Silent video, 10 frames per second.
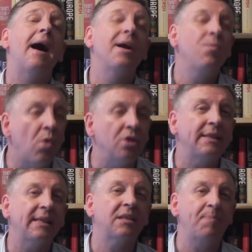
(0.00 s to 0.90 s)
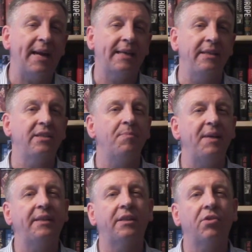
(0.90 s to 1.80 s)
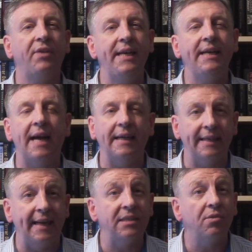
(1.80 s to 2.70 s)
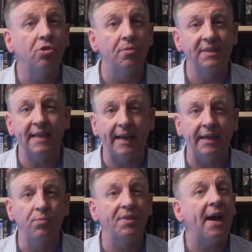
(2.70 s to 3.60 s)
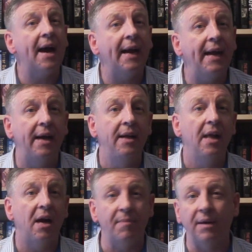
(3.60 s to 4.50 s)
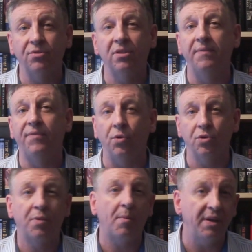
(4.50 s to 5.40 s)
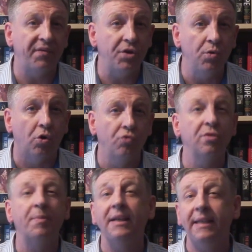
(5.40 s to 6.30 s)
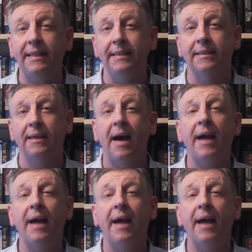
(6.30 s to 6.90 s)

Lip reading: I was expecting to beat the Green candidate and come second with a higher amount of votes, probably a few hundred, but it didn't.